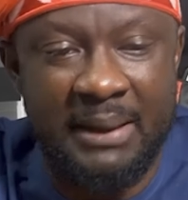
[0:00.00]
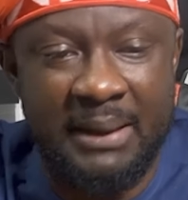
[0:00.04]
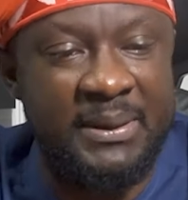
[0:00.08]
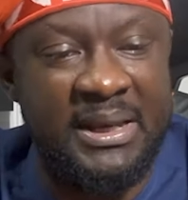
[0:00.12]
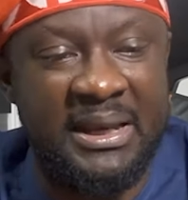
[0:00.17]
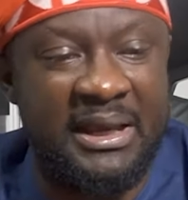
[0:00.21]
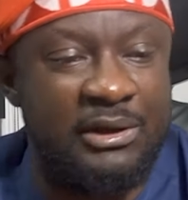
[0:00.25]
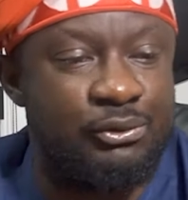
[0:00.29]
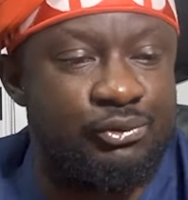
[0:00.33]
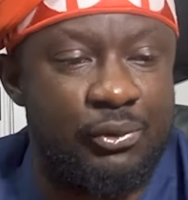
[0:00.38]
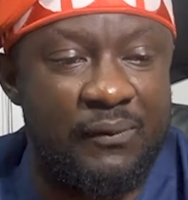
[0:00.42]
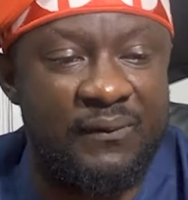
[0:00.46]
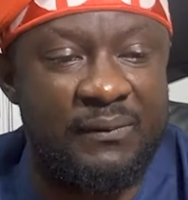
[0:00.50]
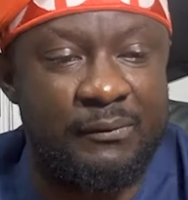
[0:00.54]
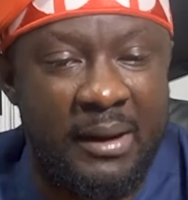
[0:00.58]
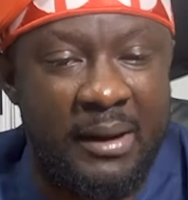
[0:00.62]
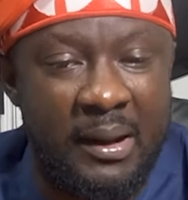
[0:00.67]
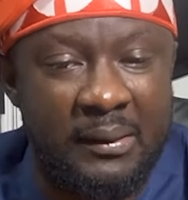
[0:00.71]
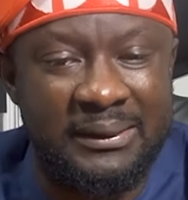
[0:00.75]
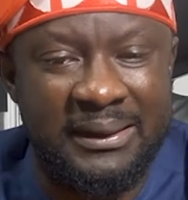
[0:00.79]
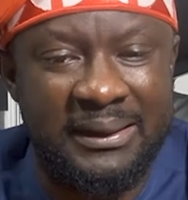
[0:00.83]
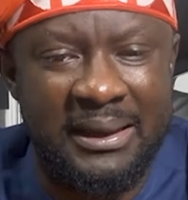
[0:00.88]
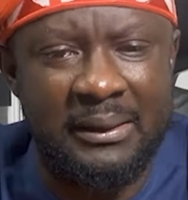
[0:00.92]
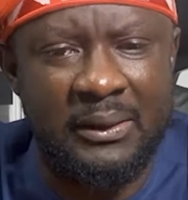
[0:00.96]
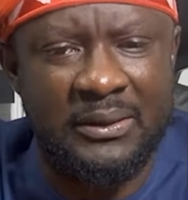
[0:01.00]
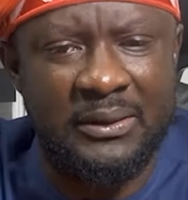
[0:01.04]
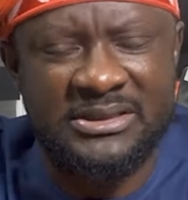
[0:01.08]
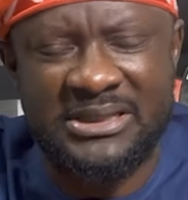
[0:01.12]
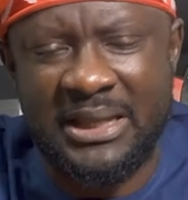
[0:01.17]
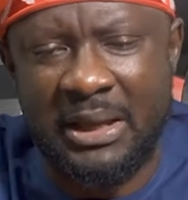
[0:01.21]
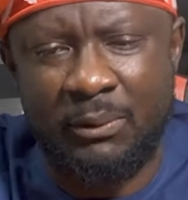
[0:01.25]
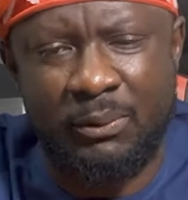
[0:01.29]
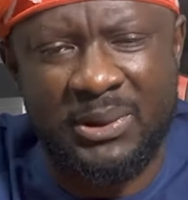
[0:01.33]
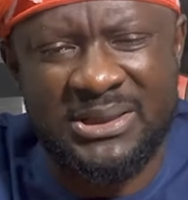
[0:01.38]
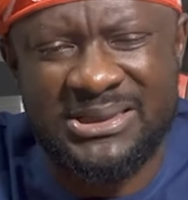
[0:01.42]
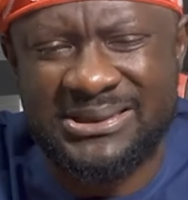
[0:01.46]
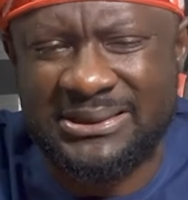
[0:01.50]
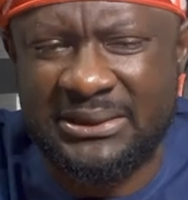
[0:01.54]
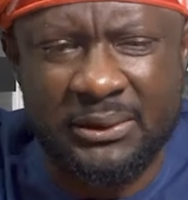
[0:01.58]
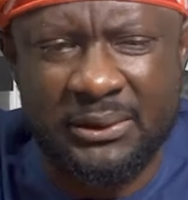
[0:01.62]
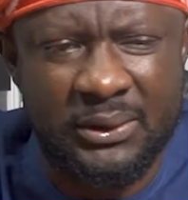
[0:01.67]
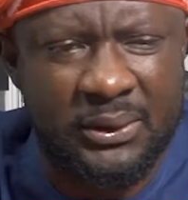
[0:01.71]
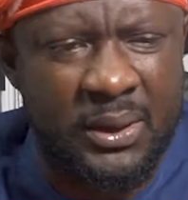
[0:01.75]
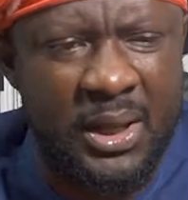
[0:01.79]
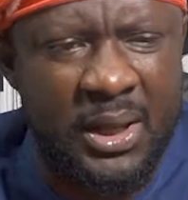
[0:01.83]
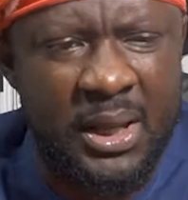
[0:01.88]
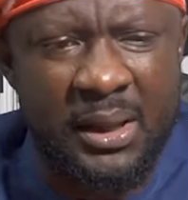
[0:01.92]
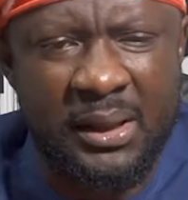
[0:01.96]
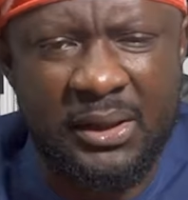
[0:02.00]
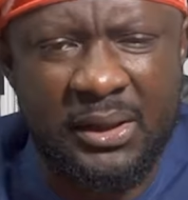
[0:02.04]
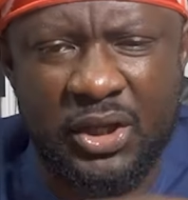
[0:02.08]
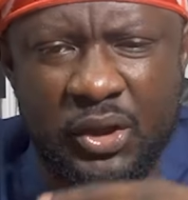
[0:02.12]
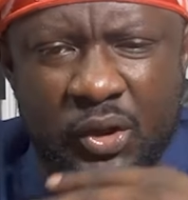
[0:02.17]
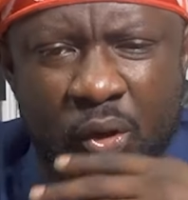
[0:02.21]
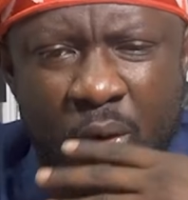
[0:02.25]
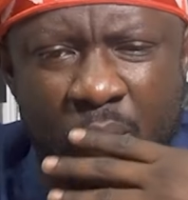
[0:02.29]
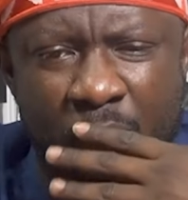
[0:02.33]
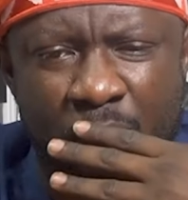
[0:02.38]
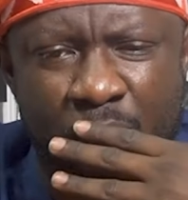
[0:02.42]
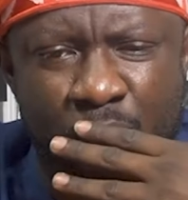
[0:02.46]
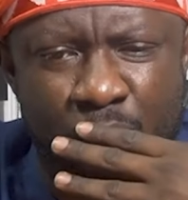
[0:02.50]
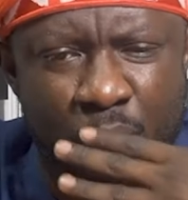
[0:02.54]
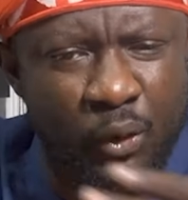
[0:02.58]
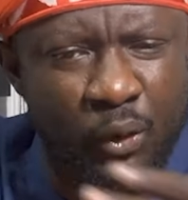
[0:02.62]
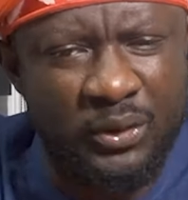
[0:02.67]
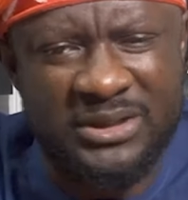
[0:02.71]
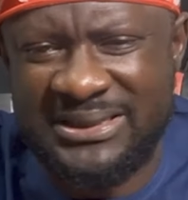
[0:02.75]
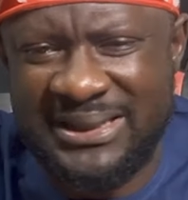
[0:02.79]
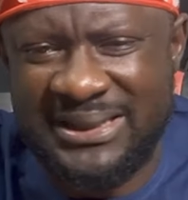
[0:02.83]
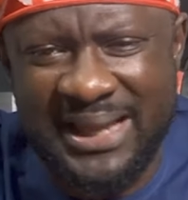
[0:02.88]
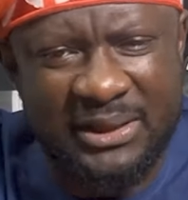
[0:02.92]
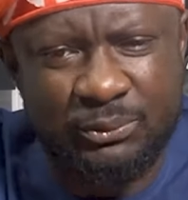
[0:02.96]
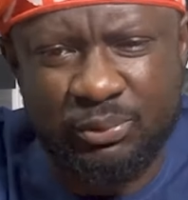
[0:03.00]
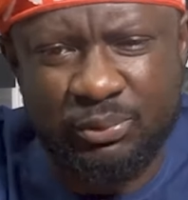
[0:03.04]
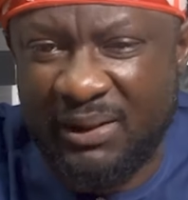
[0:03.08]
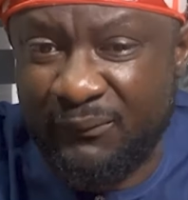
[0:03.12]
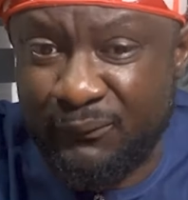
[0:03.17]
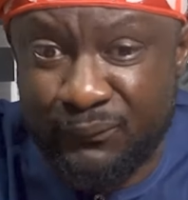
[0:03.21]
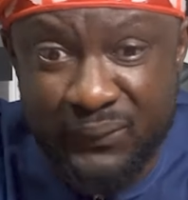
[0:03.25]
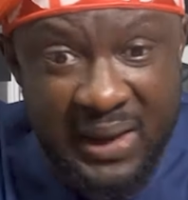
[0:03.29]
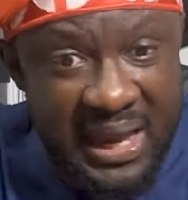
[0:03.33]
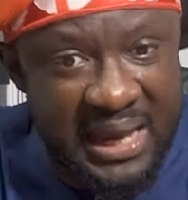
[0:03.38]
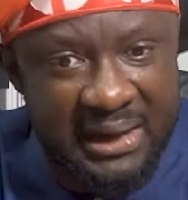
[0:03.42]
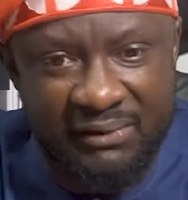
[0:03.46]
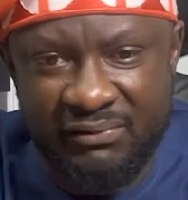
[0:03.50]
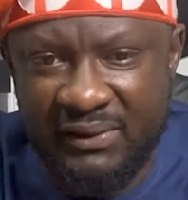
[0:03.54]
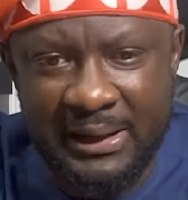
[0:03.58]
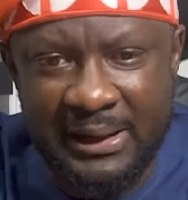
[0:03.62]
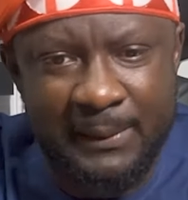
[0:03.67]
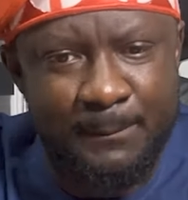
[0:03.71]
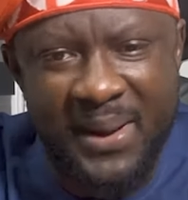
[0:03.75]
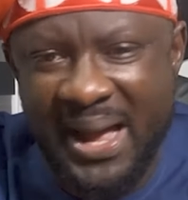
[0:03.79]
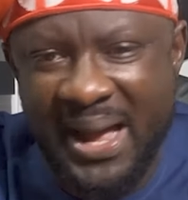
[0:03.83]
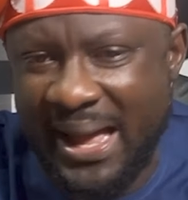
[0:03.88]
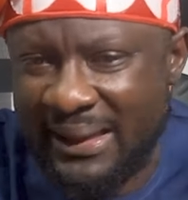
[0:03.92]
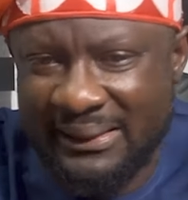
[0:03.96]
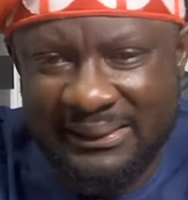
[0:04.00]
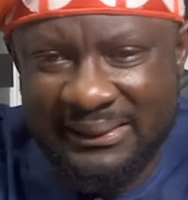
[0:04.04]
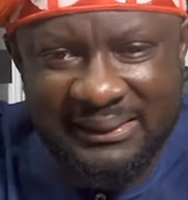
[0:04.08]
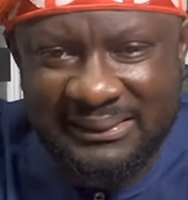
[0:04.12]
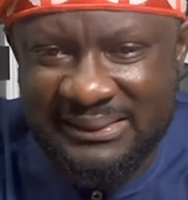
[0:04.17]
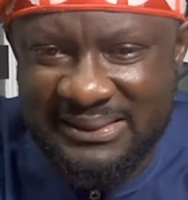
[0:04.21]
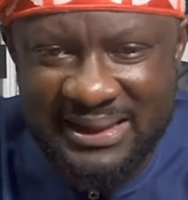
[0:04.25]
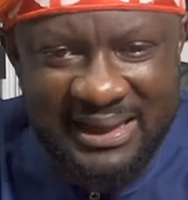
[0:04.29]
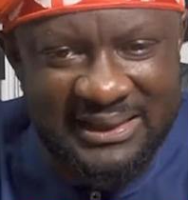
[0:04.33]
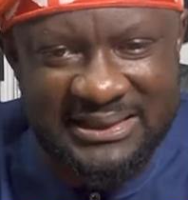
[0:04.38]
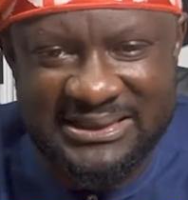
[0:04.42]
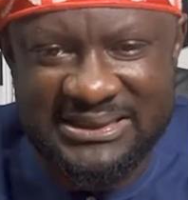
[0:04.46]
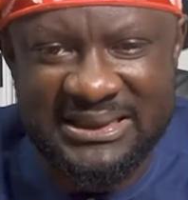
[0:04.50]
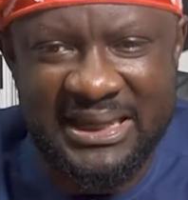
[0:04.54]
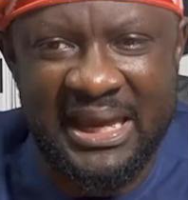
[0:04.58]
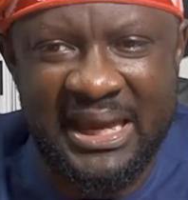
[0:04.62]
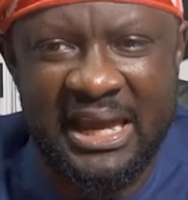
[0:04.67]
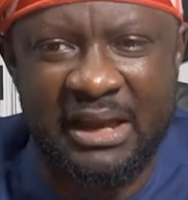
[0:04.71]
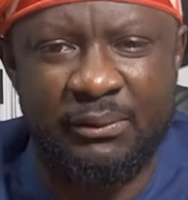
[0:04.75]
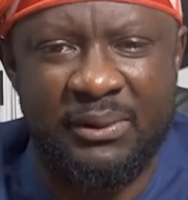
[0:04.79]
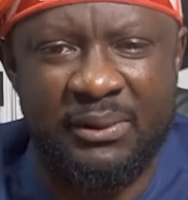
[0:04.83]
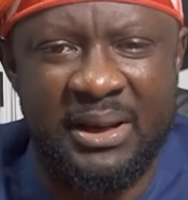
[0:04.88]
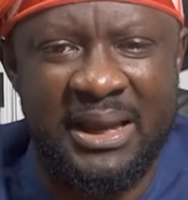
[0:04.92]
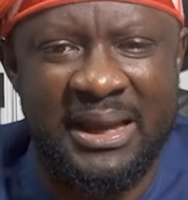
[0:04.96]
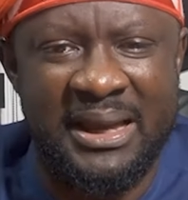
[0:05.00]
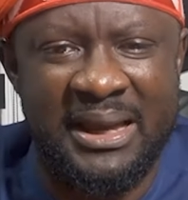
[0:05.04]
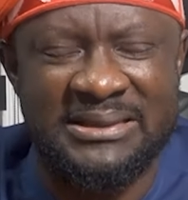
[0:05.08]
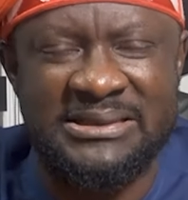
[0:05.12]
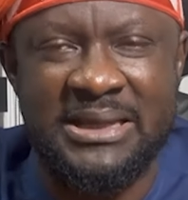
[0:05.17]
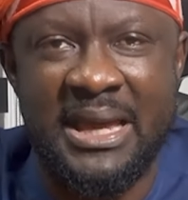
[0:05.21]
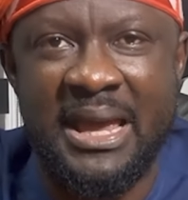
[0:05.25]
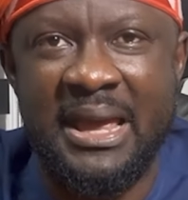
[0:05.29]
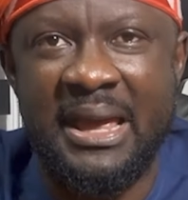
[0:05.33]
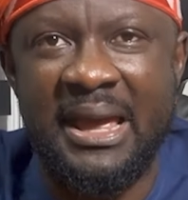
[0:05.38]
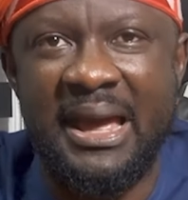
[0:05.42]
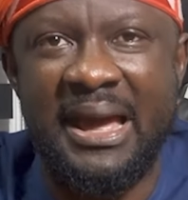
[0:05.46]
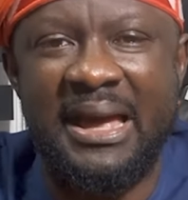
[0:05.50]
I mean, I drove around Lagos. There were still, you know, roads that were very, very bad, dirty areas.